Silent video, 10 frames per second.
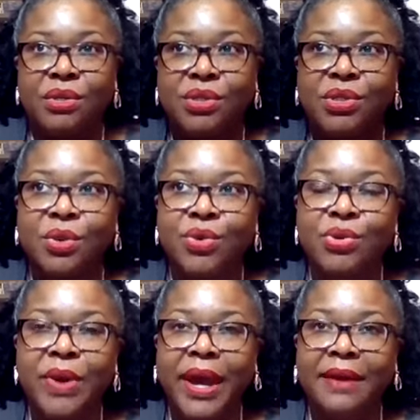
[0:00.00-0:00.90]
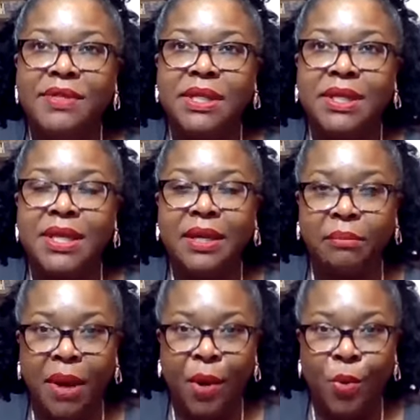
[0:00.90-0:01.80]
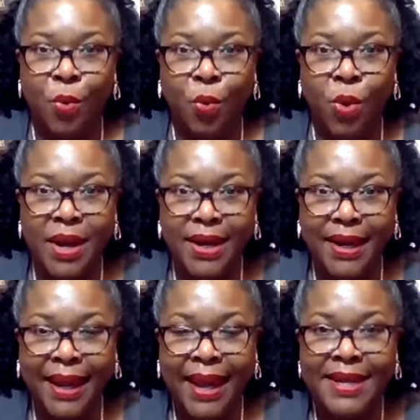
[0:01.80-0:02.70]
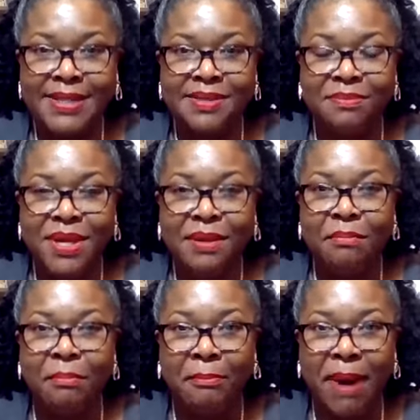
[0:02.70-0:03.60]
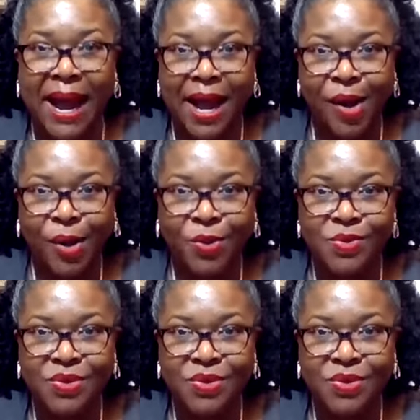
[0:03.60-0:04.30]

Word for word: So you have to think about what has me bound.